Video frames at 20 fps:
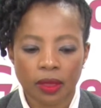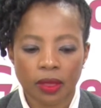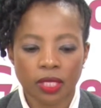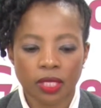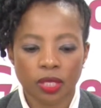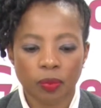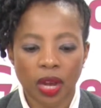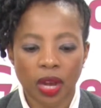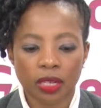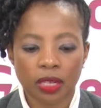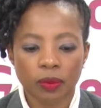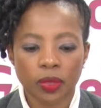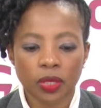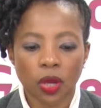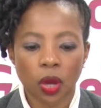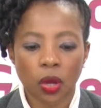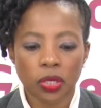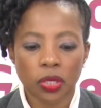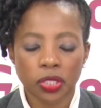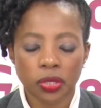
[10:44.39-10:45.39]
The
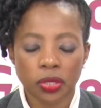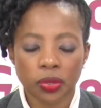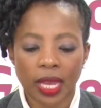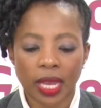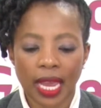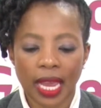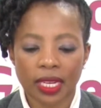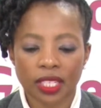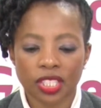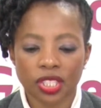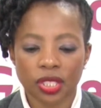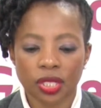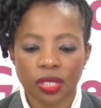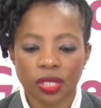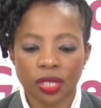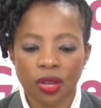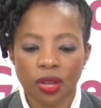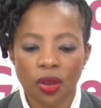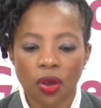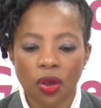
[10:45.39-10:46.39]
department only took
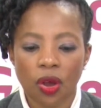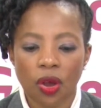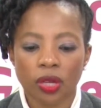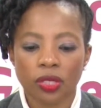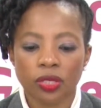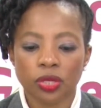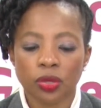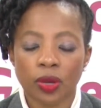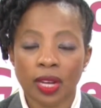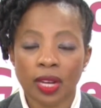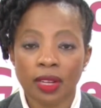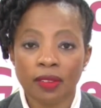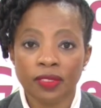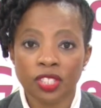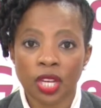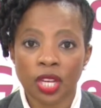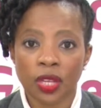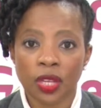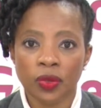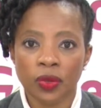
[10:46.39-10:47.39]
action on
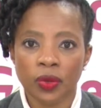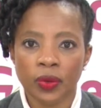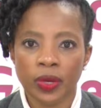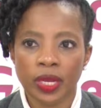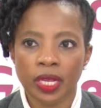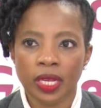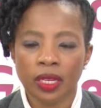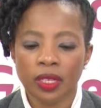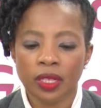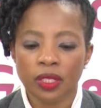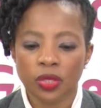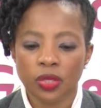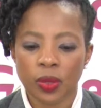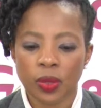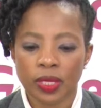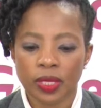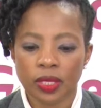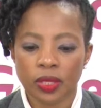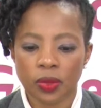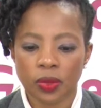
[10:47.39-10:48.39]
12 January
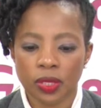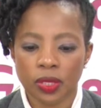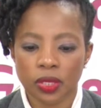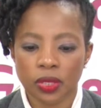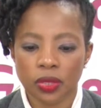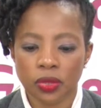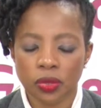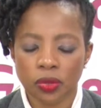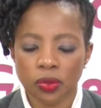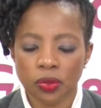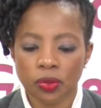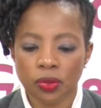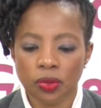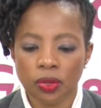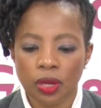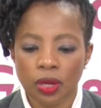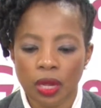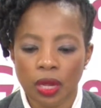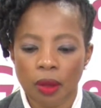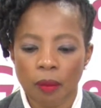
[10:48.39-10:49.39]
2022
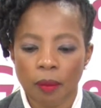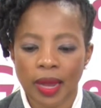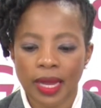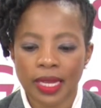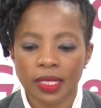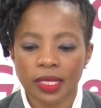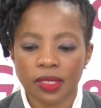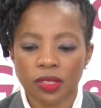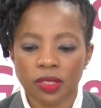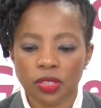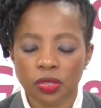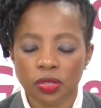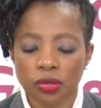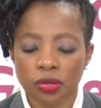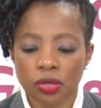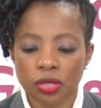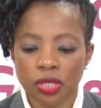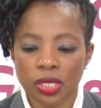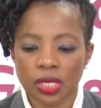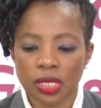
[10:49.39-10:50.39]
by
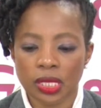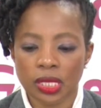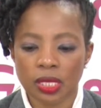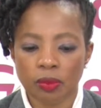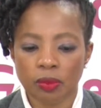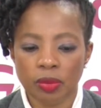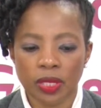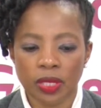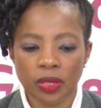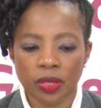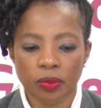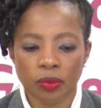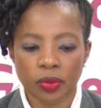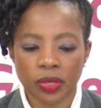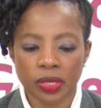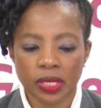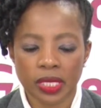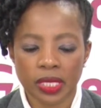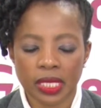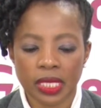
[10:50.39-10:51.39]
instituting disciplinary
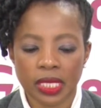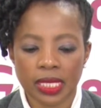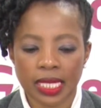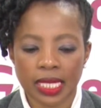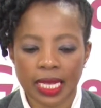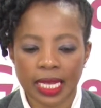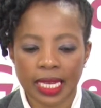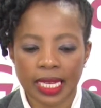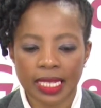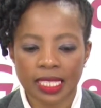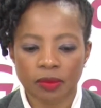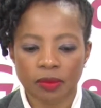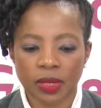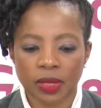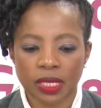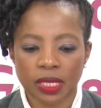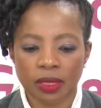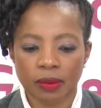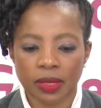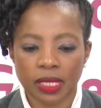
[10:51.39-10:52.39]
proceedings against
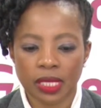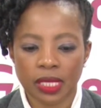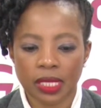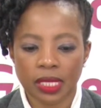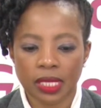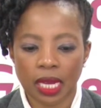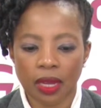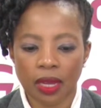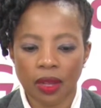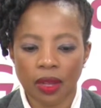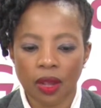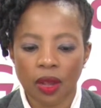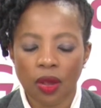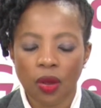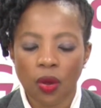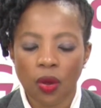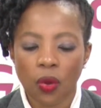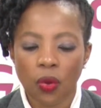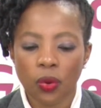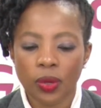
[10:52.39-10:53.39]
Mr. Msiza,
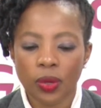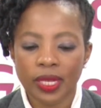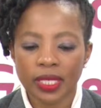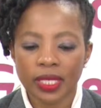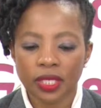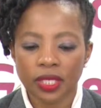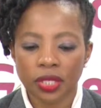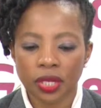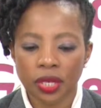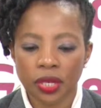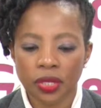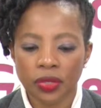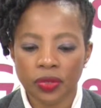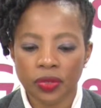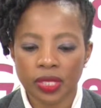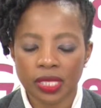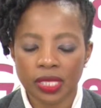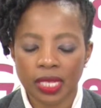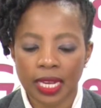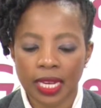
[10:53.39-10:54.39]
who in turn
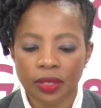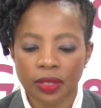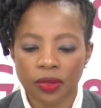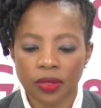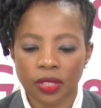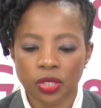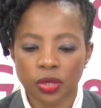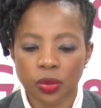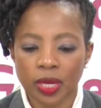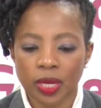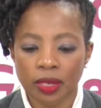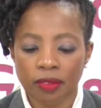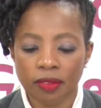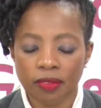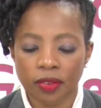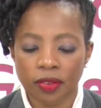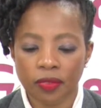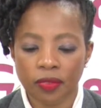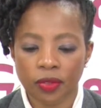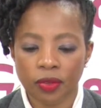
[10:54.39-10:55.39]
resigned on the
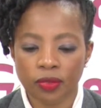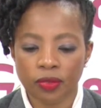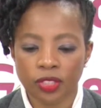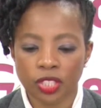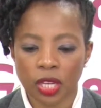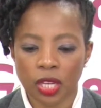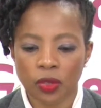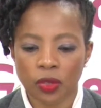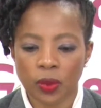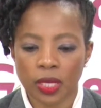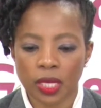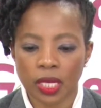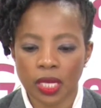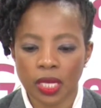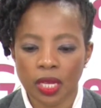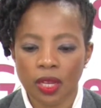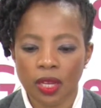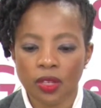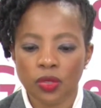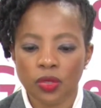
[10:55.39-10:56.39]
25th of
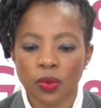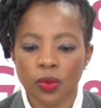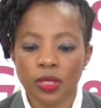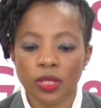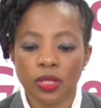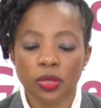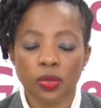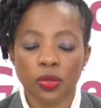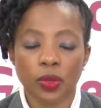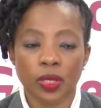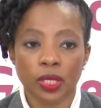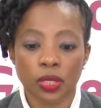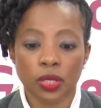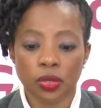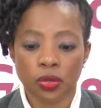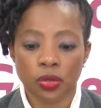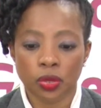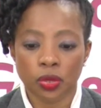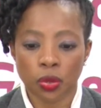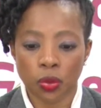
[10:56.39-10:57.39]
January
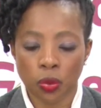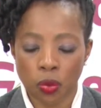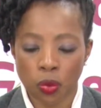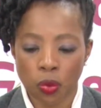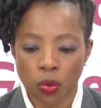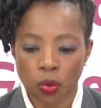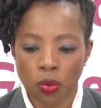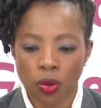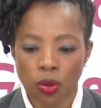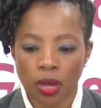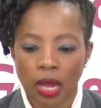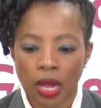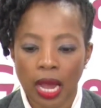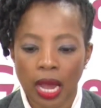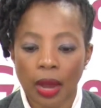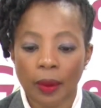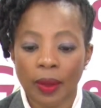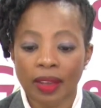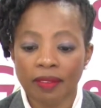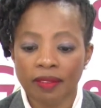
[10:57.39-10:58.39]
2022.
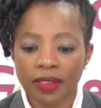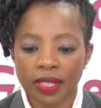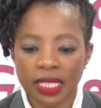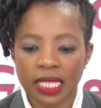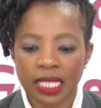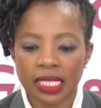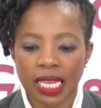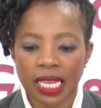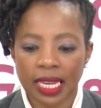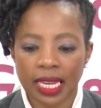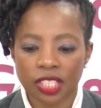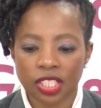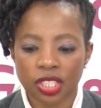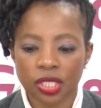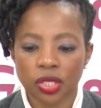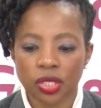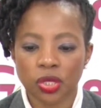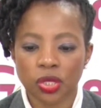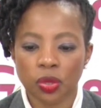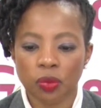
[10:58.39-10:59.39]
However, these
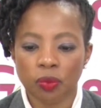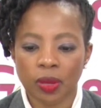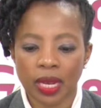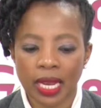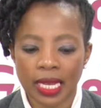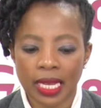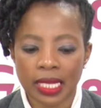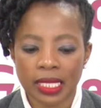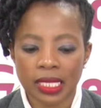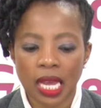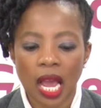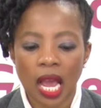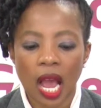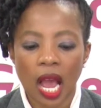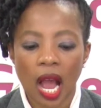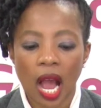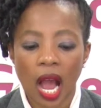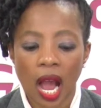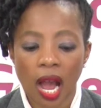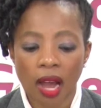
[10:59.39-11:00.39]
actions took place
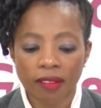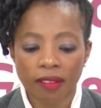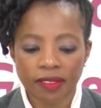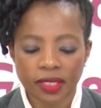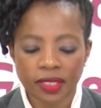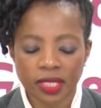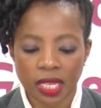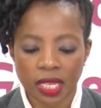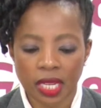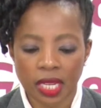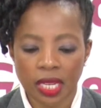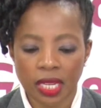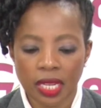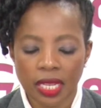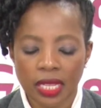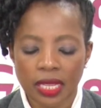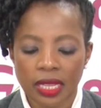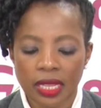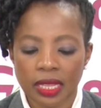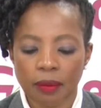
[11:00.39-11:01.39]
after
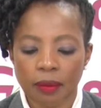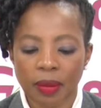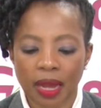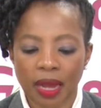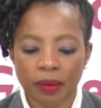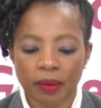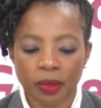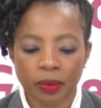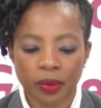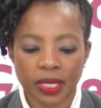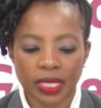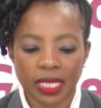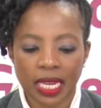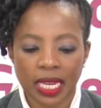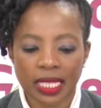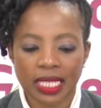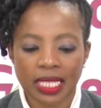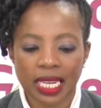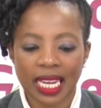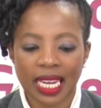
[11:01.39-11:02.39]
the public
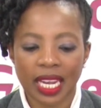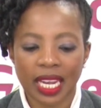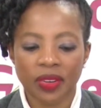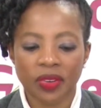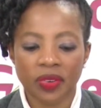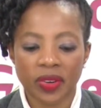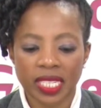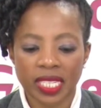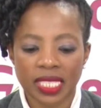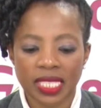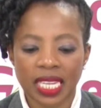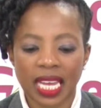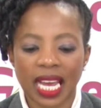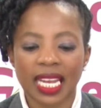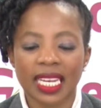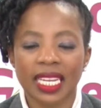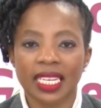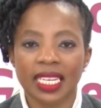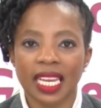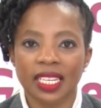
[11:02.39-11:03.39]
protector had raised the
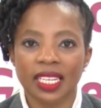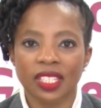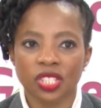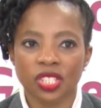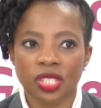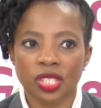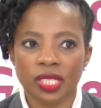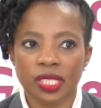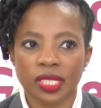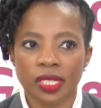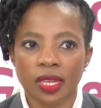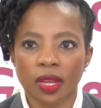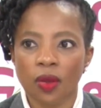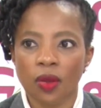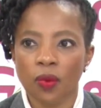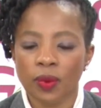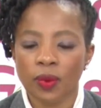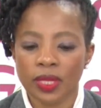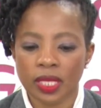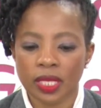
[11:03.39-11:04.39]
allegations
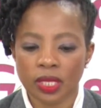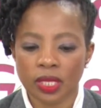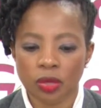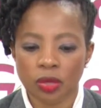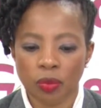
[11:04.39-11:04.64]
with the